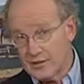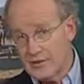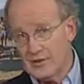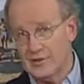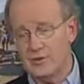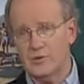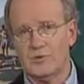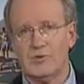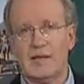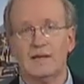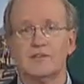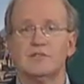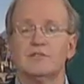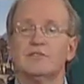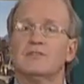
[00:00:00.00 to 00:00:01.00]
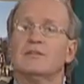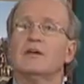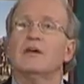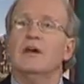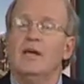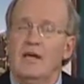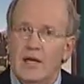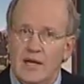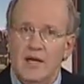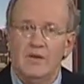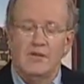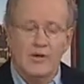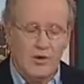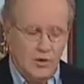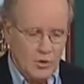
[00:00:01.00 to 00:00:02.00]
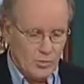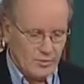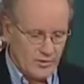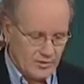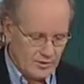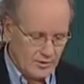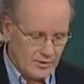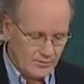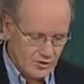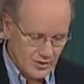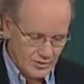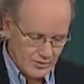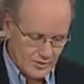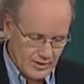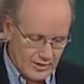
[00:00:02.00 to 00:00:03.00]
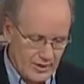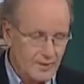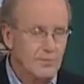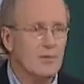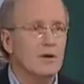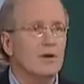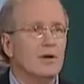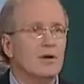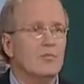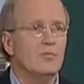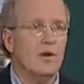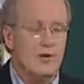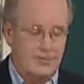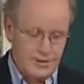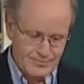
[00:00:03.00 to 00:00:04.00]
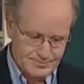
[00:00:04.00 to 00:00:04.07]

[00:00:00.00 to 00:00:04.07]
in those actions in the hope of generating profit.